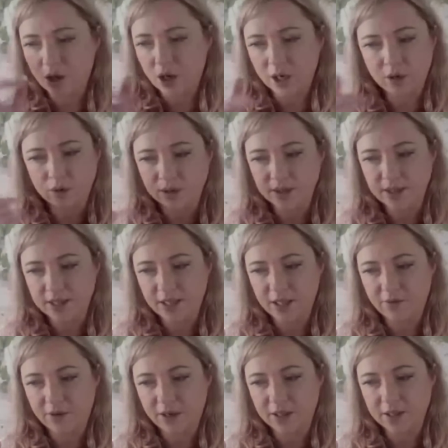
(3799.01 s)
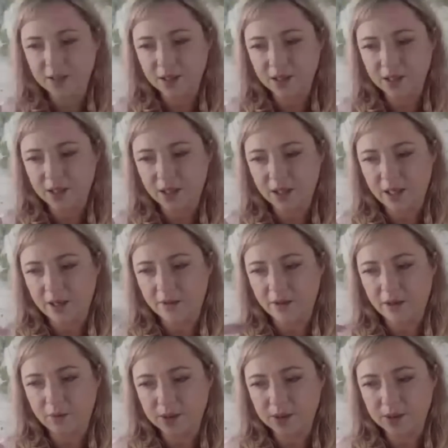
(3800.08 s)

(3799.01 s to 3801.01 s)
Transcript: I couldn't see their faces clearly either.